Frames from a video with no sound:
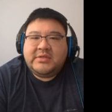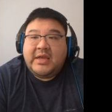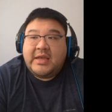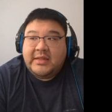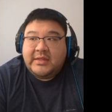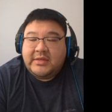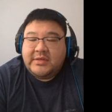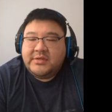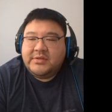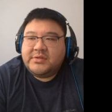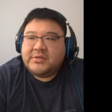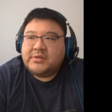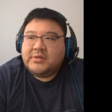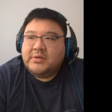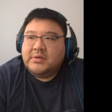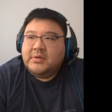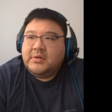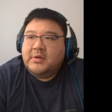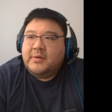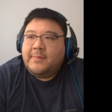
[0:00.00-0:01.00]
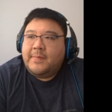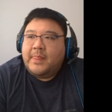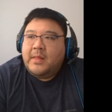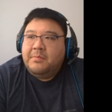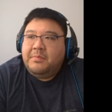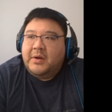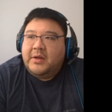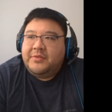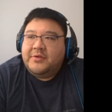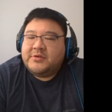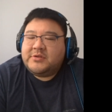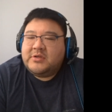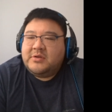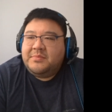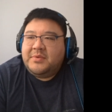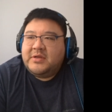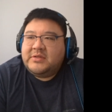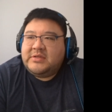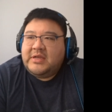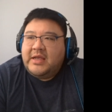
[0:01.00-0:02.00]
dailies, but there's going
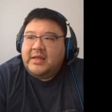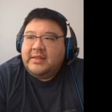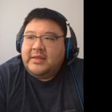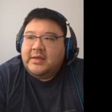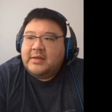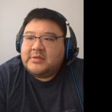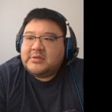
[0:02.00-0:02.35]
to be a daily.